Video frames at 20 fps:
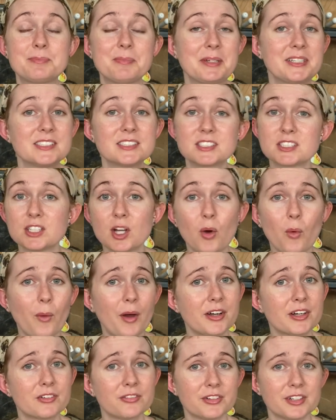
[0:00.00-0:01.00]
been so
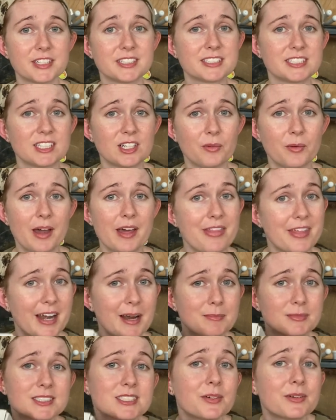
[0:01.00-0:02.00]
wonderful to deal with and
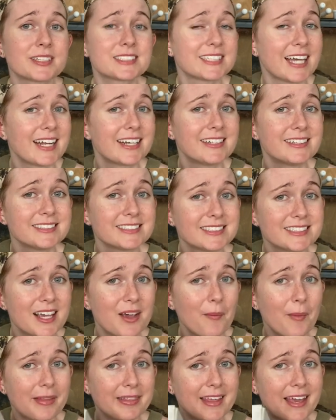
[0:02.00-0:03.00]
I'm so excited to see
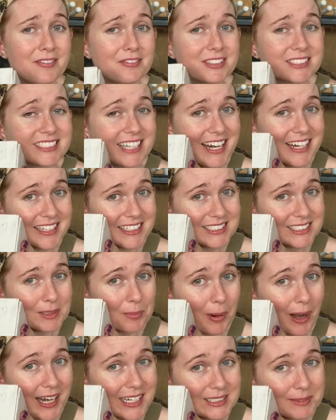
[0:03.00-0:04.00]
what they've decided to
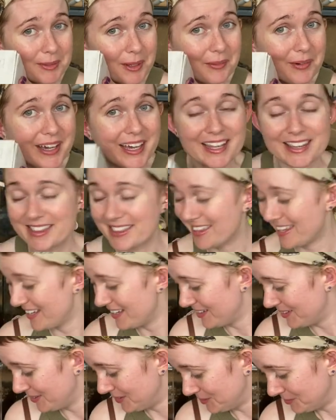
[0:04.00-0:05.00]
surprise me with.
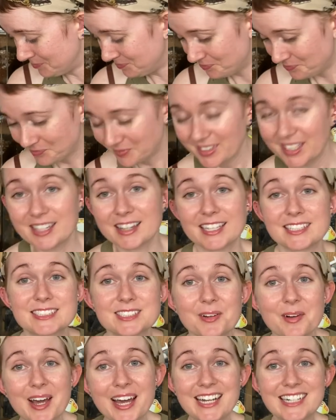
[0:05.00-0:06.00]
Let's
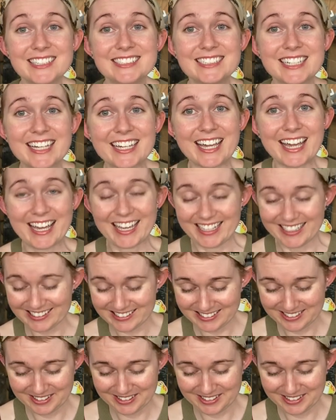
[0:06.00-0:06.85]
go ahead and dig in.